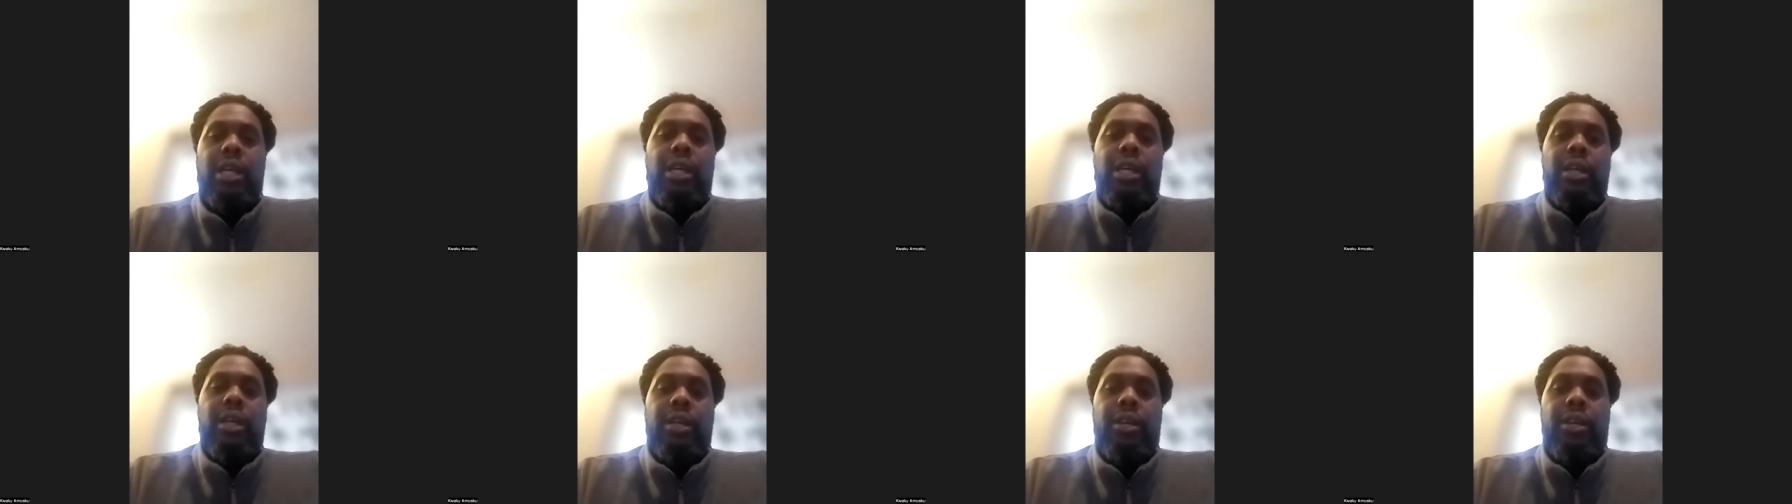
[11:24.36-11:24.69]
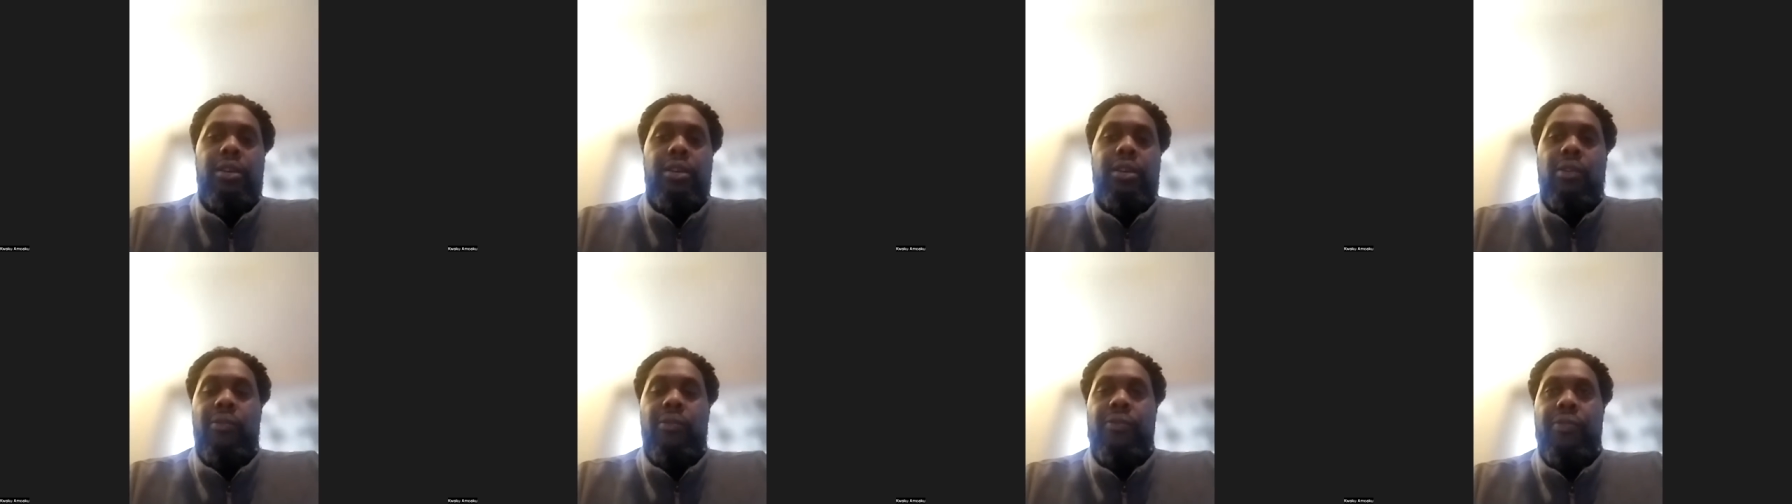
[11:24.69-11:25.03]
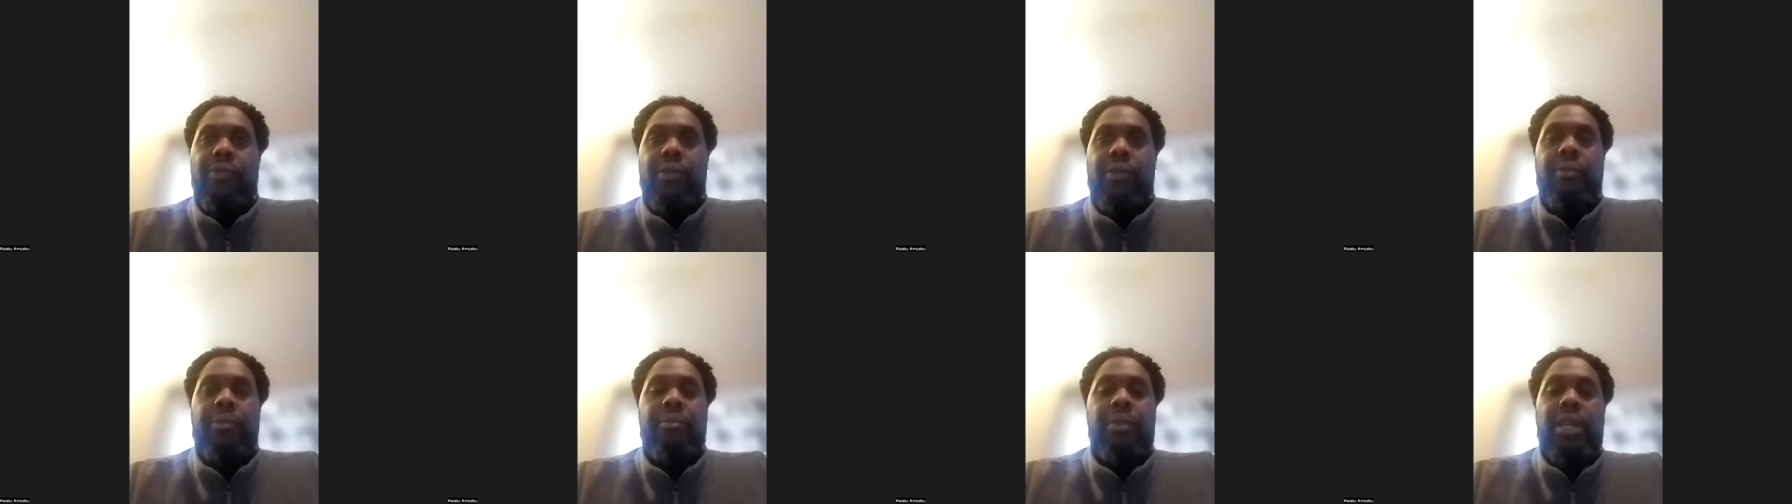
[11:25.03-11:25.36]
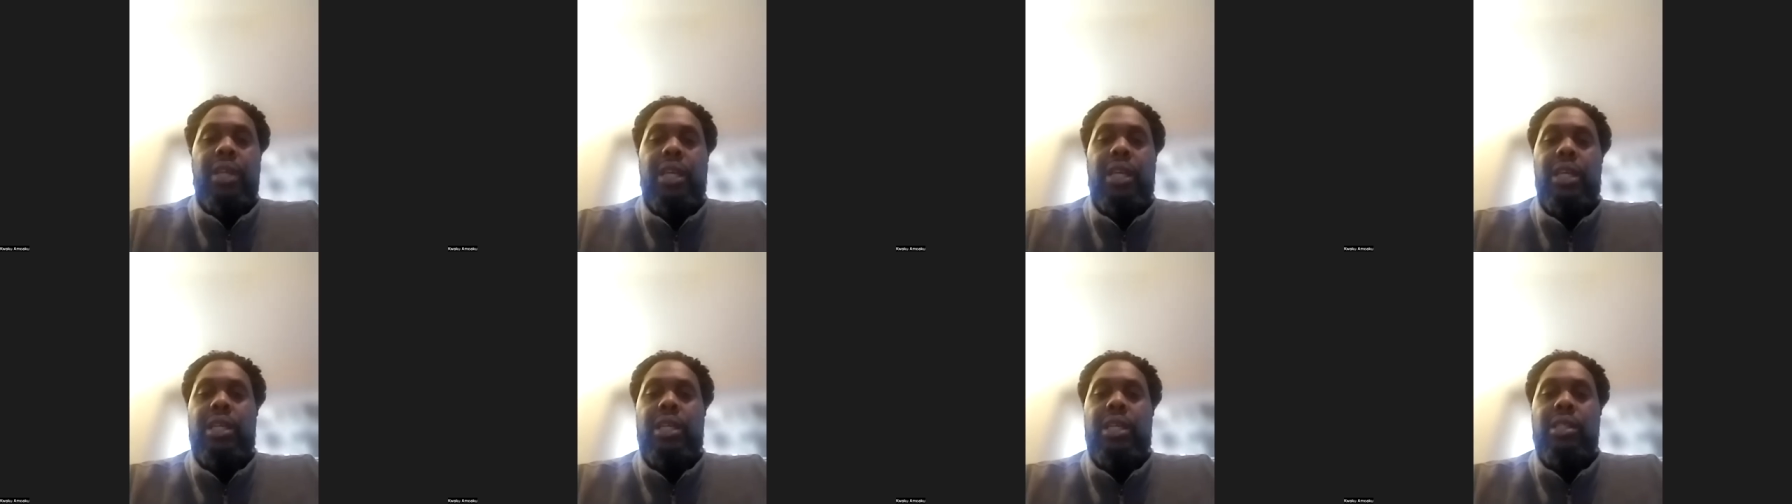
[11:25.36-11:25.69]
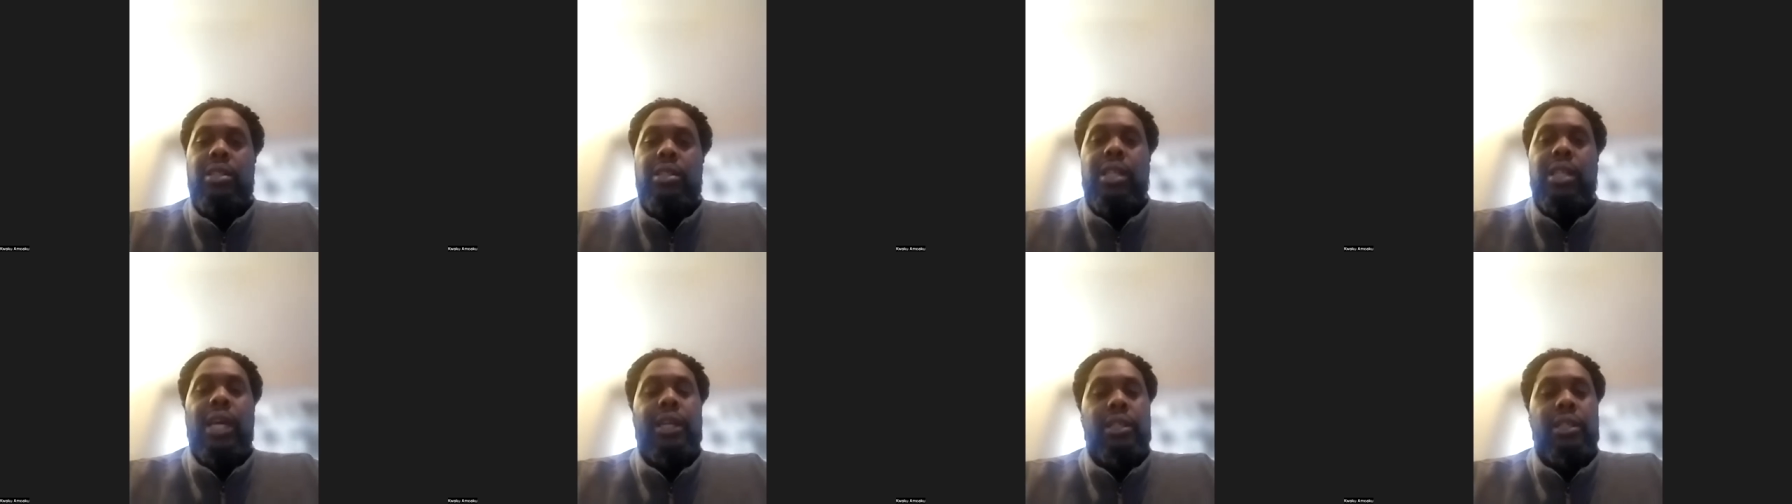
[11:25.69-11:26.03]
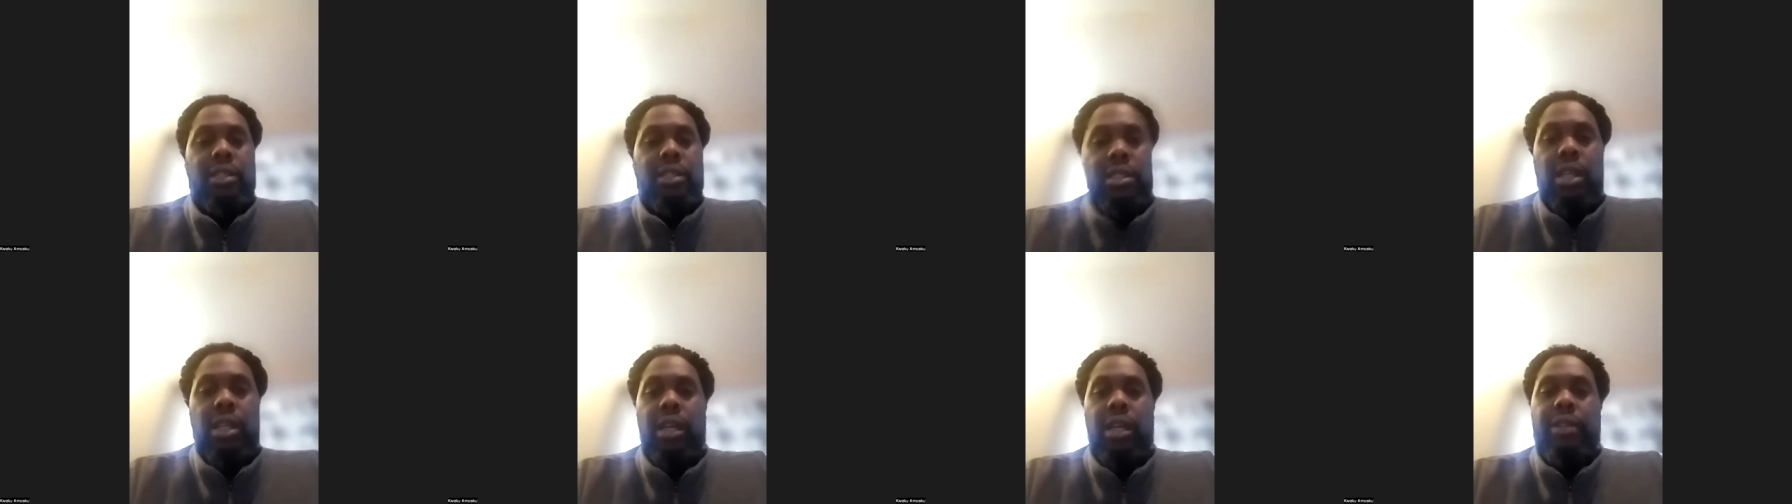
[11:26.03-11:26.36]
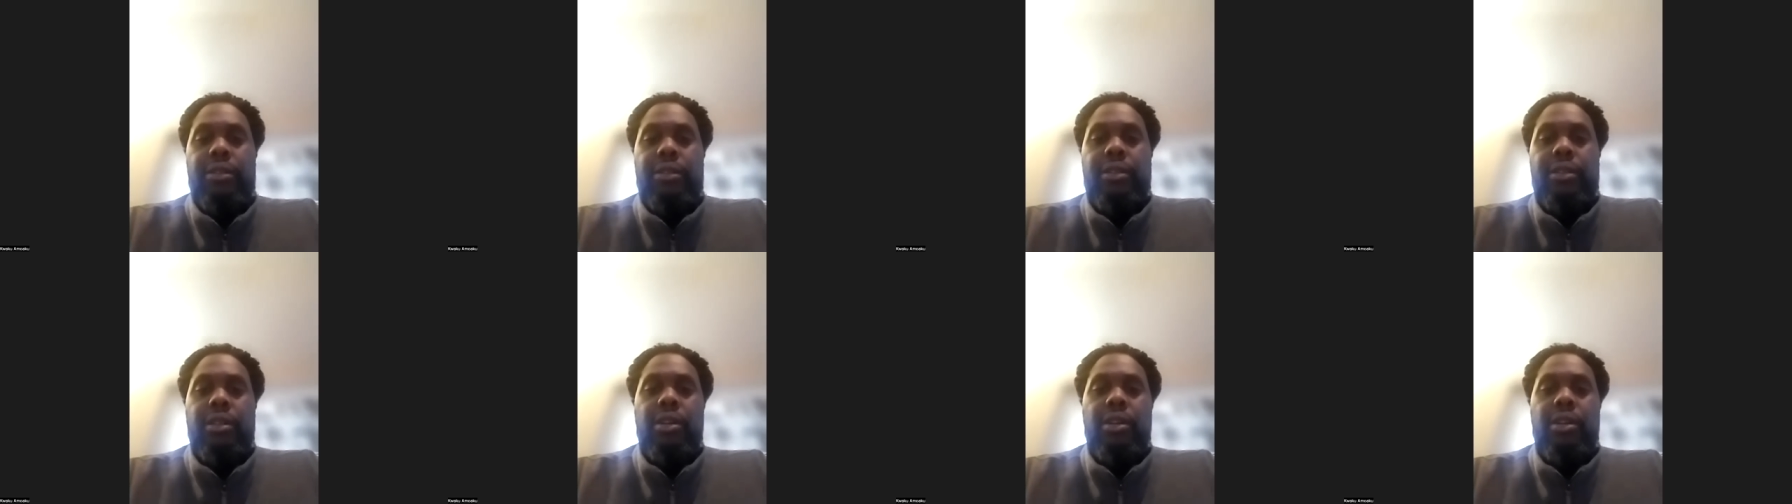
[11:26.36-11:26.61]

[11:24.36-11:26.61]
you know, for me, he's like a son,